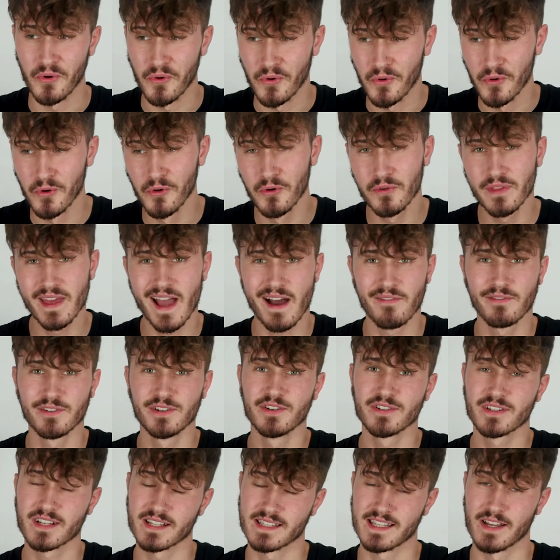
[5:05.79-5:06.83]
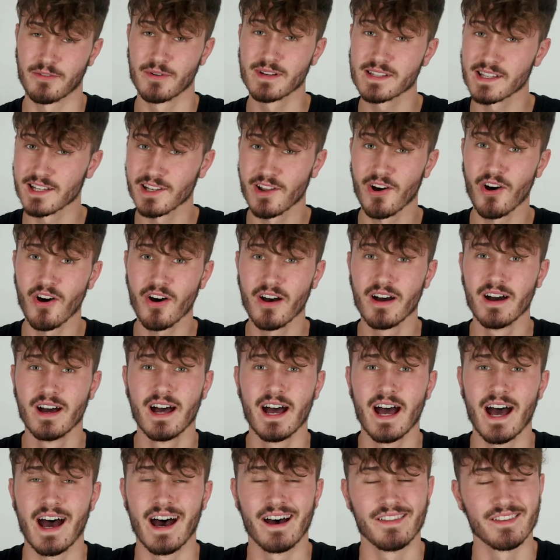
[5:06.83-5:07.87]
all the avenues because there is a lot
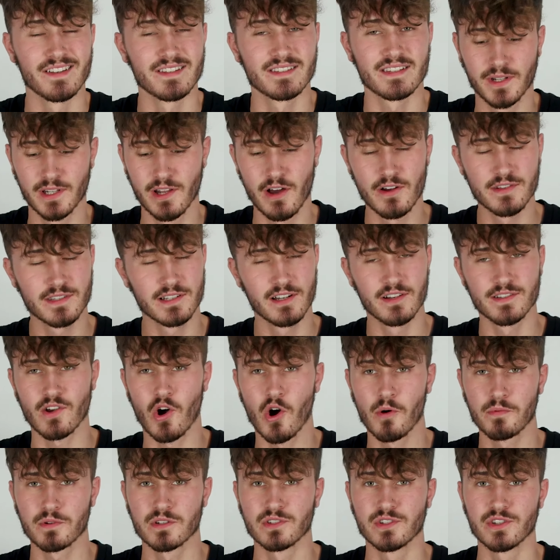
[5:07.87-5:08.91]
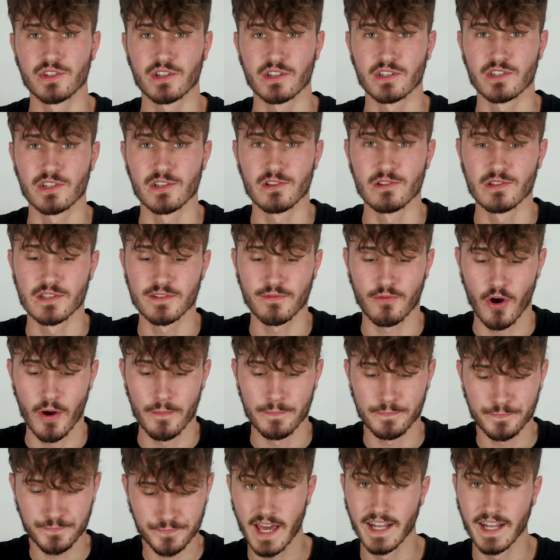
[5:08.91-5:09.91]
and there's loads and loads of options you can choose from